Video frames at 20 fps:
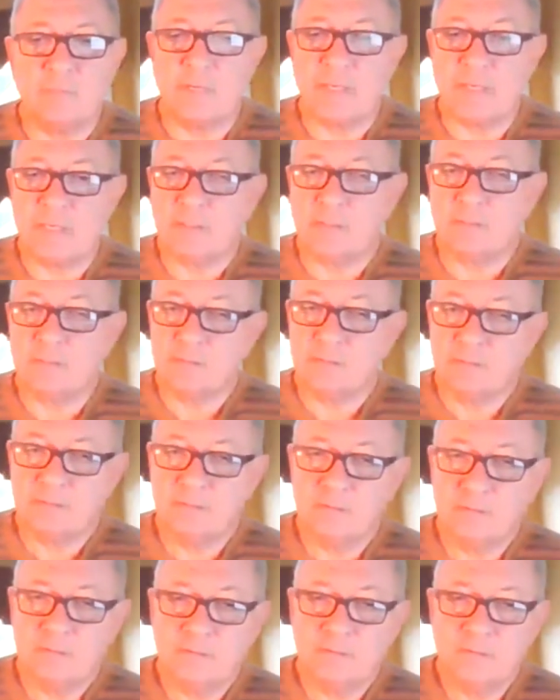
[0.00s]
make
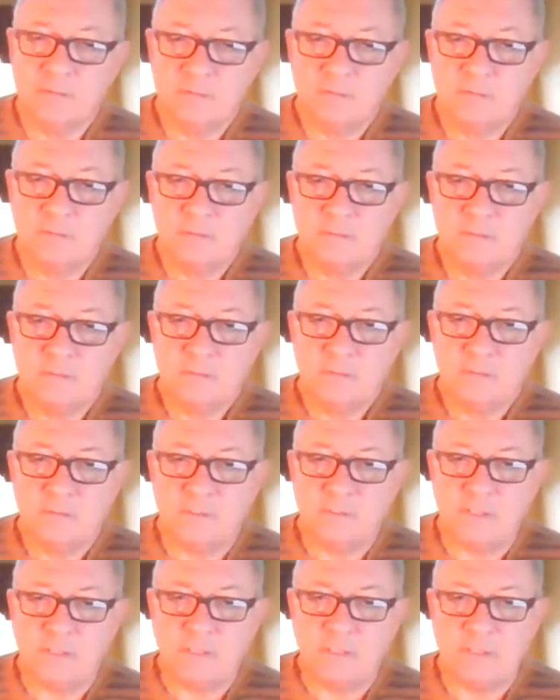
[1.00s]

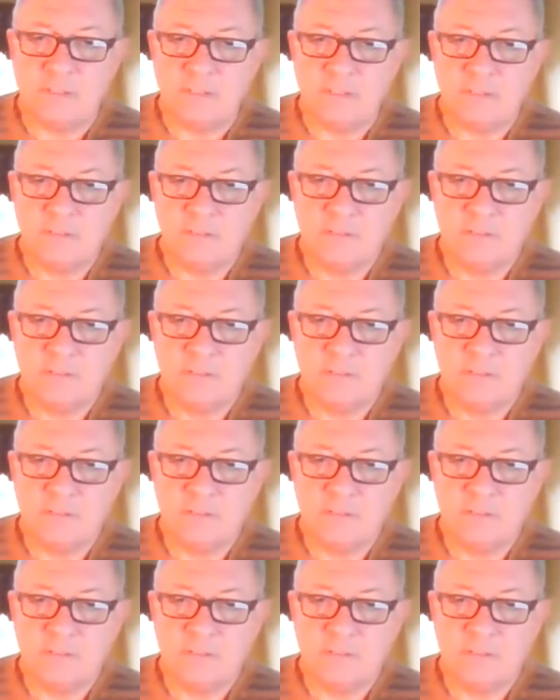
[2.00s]
the